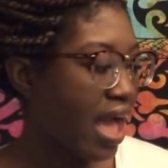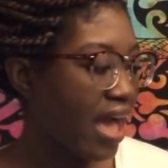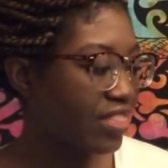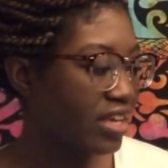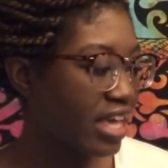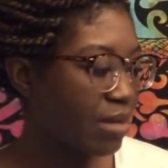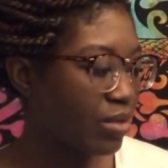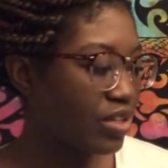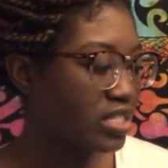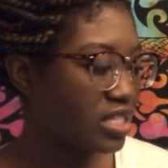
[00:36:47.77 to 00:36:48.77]
At the game
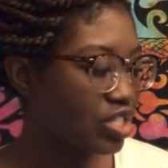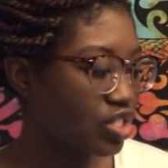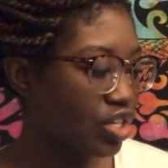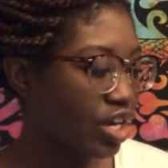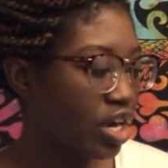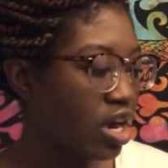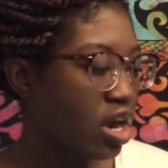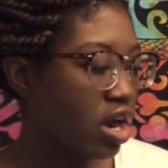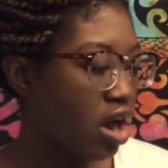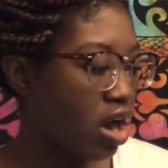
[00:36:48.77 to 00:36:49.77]
with his sister,
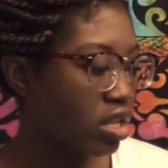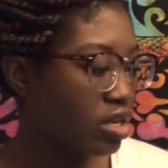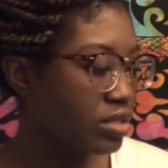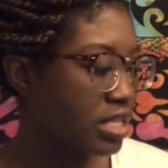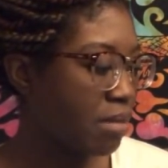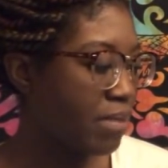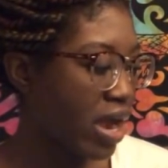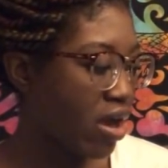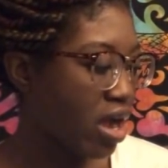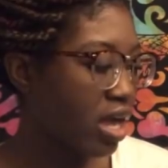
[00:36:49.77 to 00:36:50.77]
Carlos
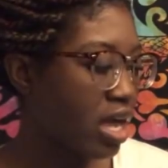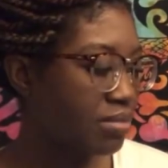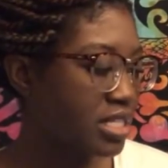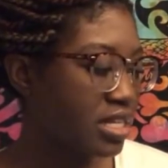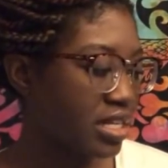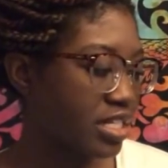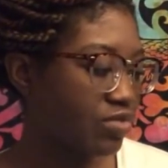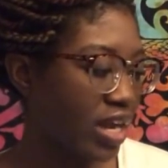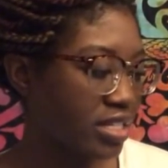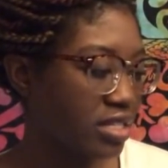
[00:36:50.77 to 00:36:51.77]
Ibarra comes to
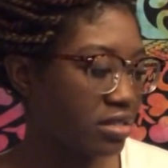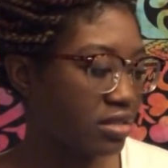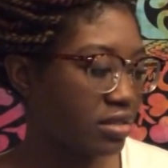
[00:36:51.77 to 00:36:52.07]
Nick's, rex-